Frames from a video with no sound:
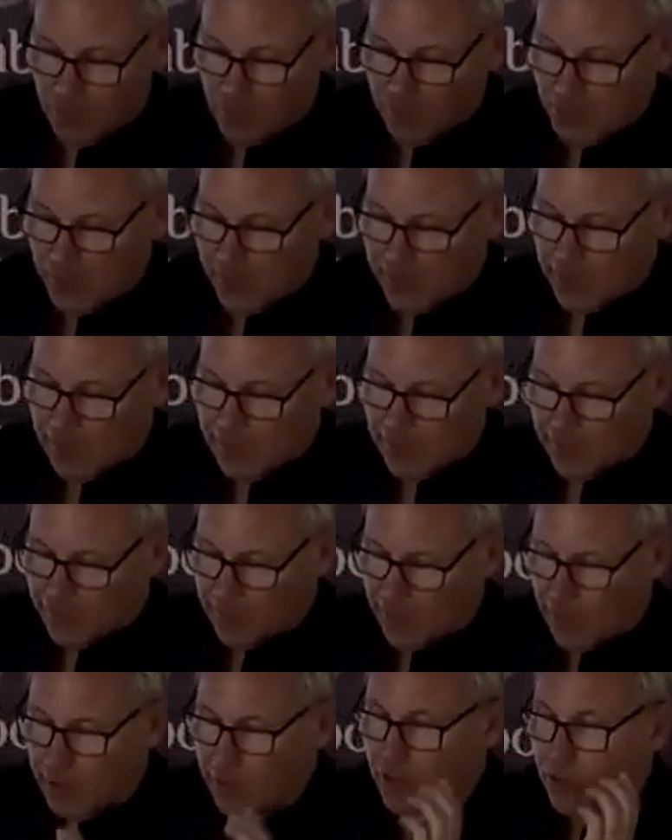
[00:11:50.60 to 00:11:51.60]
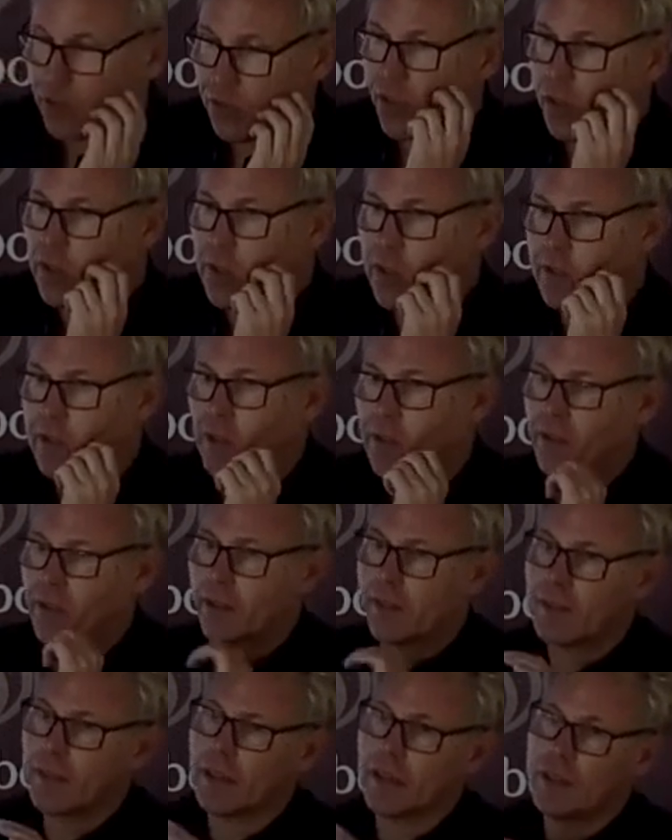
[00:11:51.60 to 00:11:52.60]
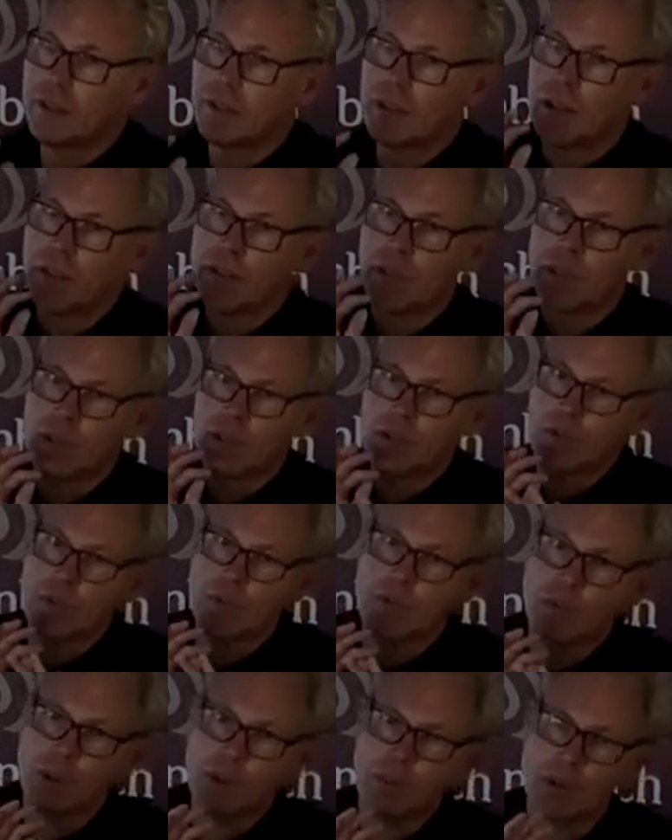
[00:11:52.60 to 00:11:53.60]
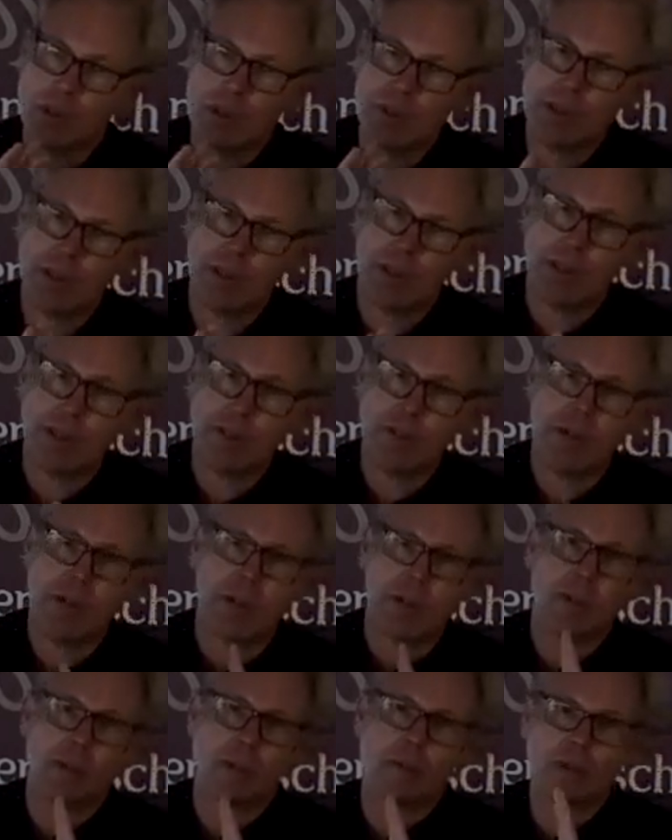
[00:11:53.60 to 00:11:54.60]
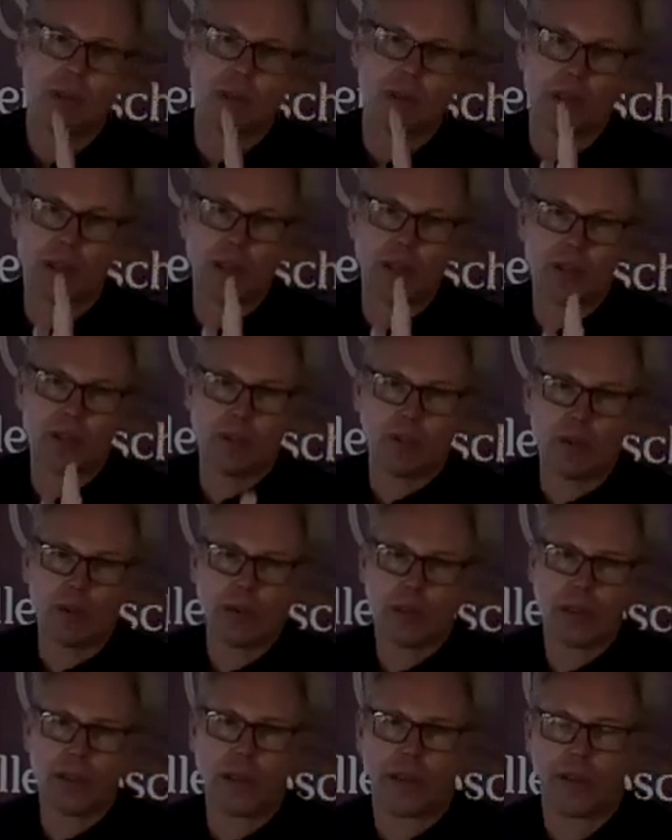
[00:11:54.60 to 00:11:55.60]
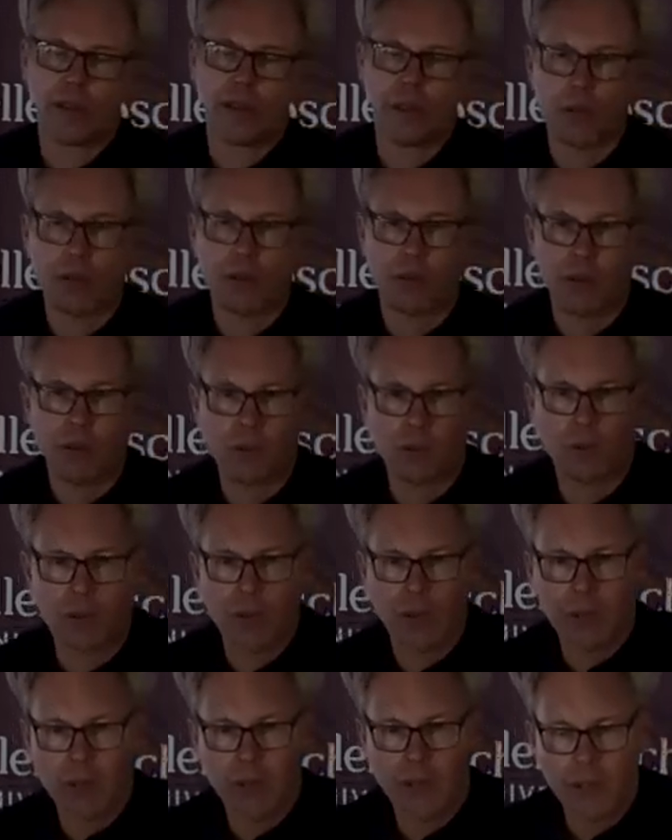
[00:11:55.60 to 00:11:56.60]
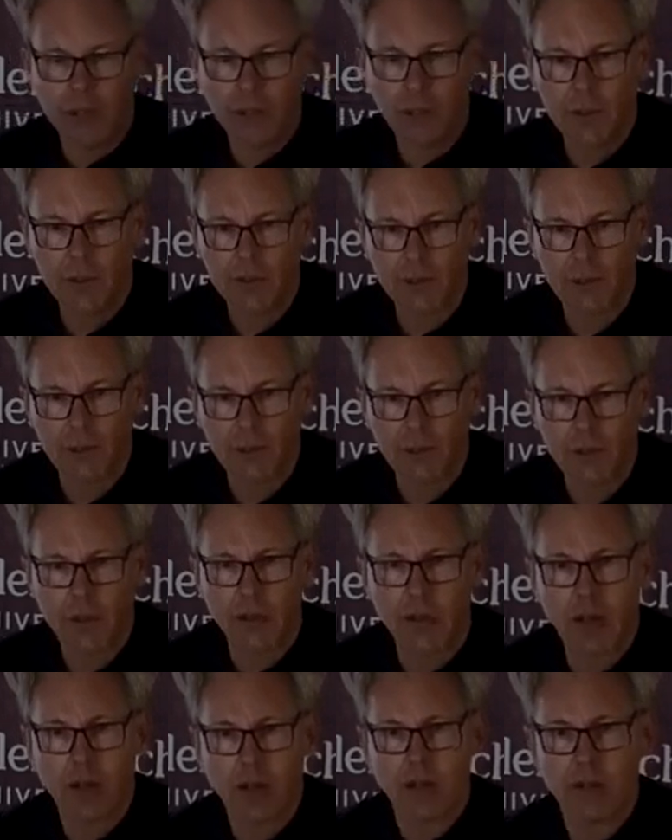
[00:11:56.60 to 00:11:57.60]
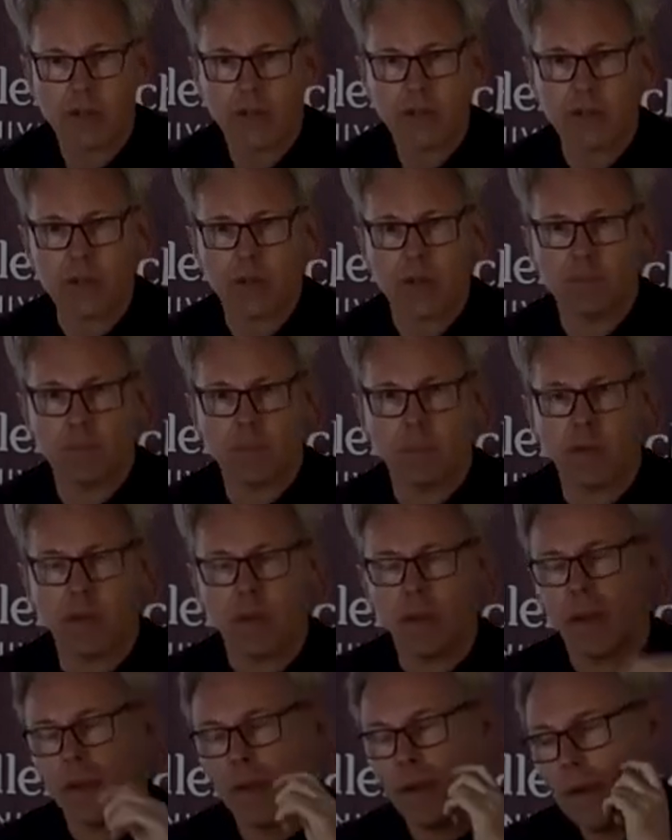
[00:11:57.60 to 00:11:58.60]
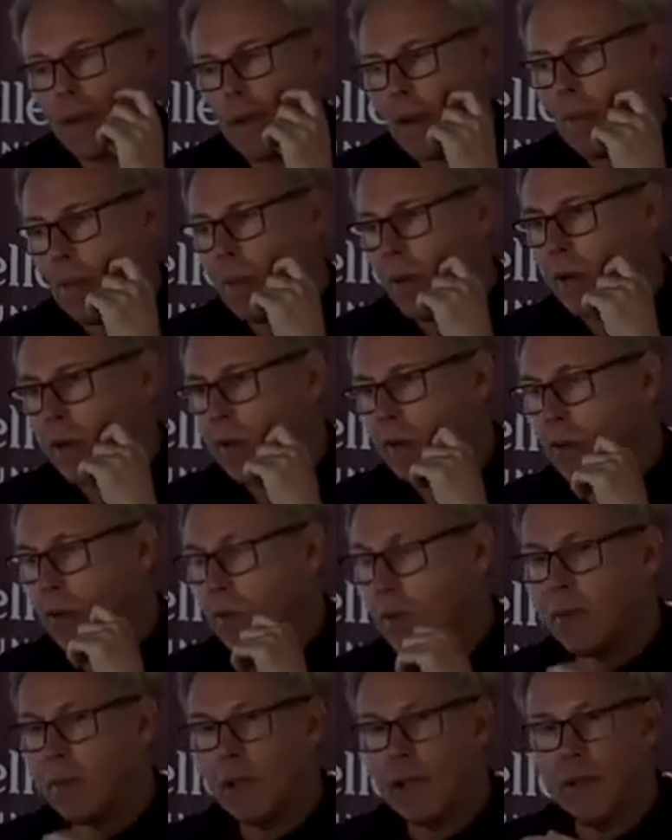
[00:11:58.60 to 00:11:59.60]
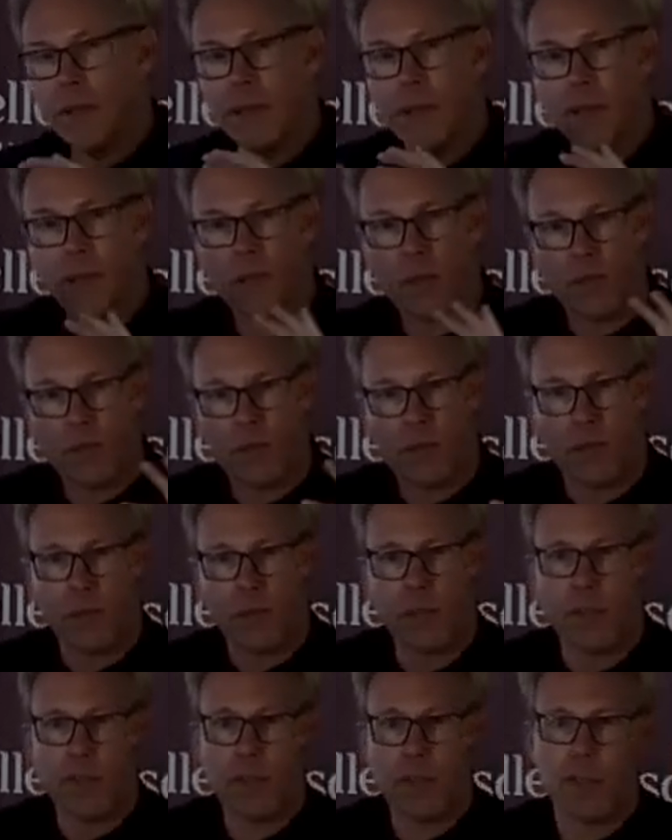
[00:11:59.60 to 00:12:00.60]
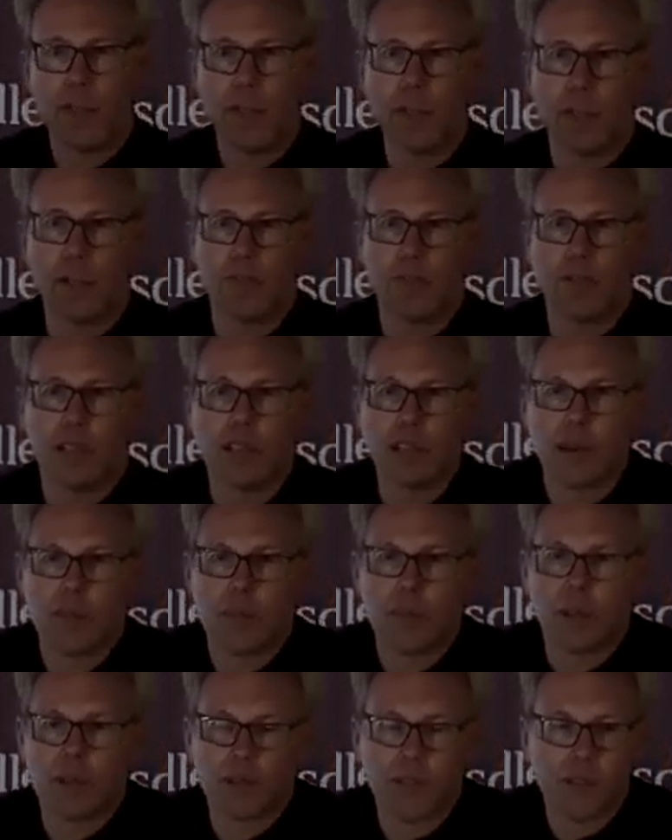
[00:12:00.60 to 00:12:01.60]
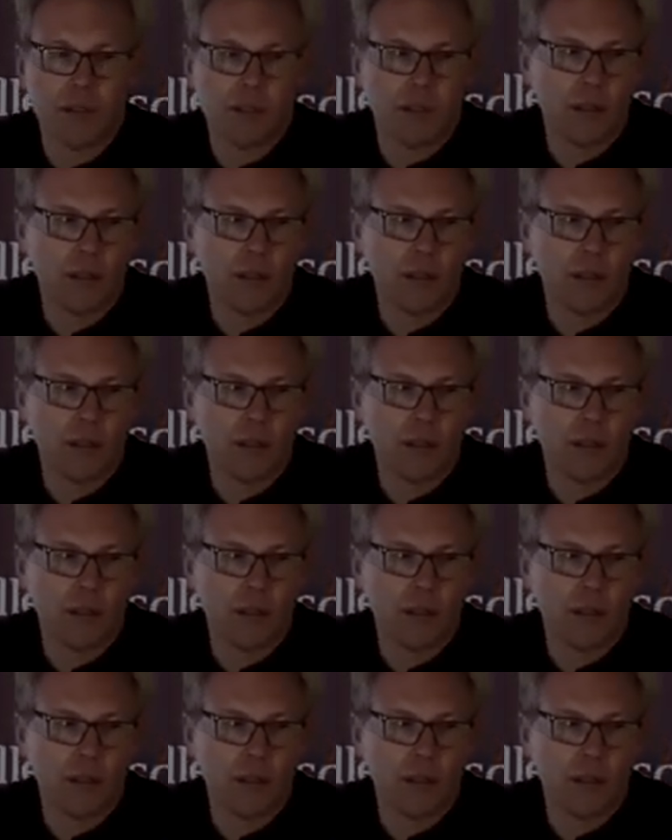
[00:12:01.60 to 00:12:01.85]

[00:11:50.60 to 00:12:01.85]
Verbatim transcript: But they decide to focus on this. They decide to focus on the moment of his entry into the building, he's walking down the corridor, he goes into the classroom. Presumably there's also C C T V cameras in the